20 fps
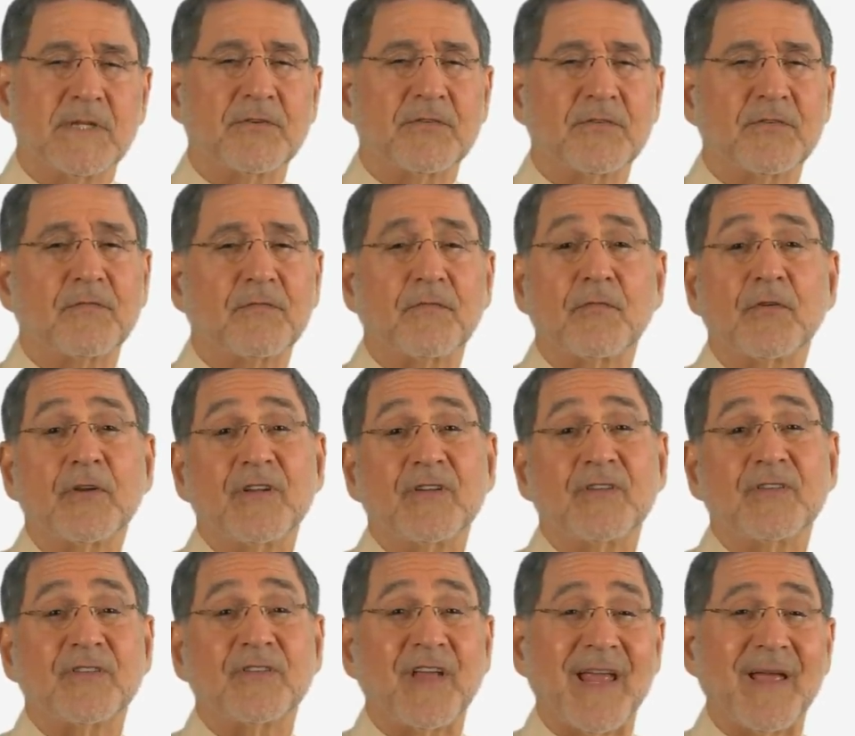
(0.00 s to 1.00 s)
there's a
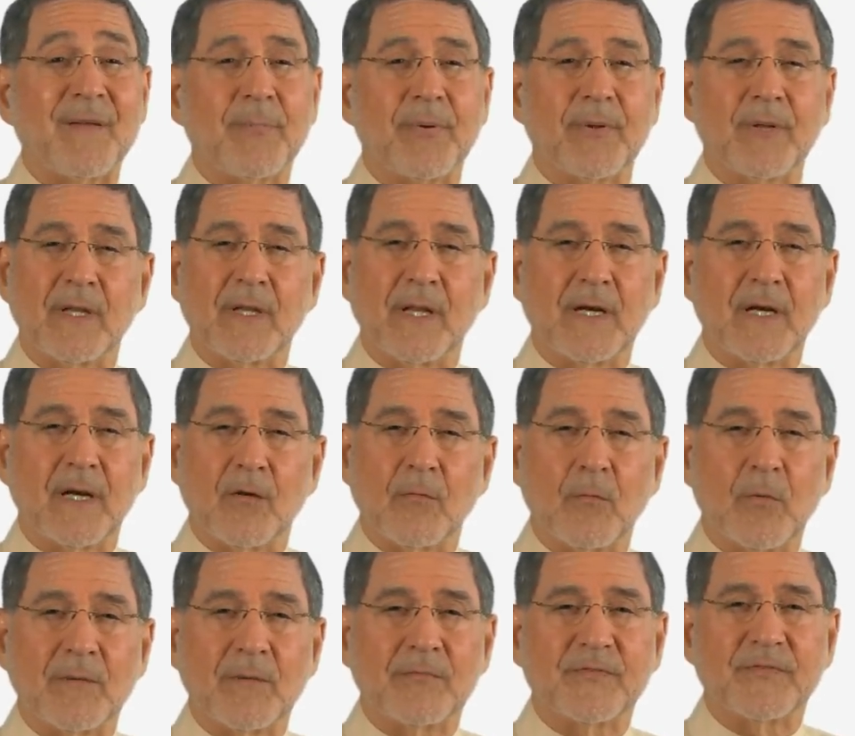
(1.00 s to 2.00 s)
free sample on
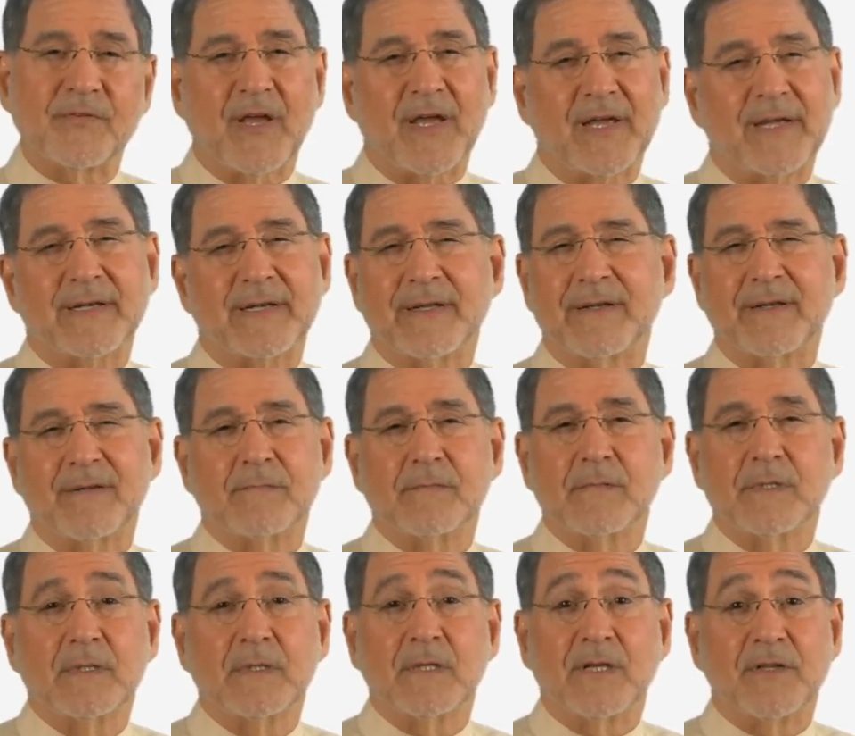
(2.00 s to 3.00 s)
our website and
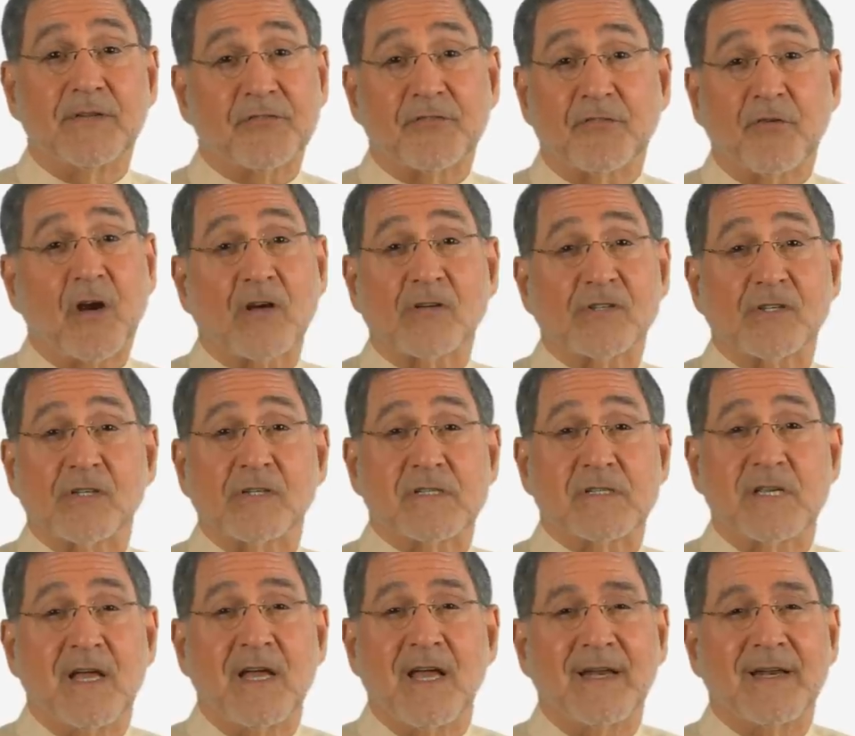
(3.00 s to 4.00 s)
instructions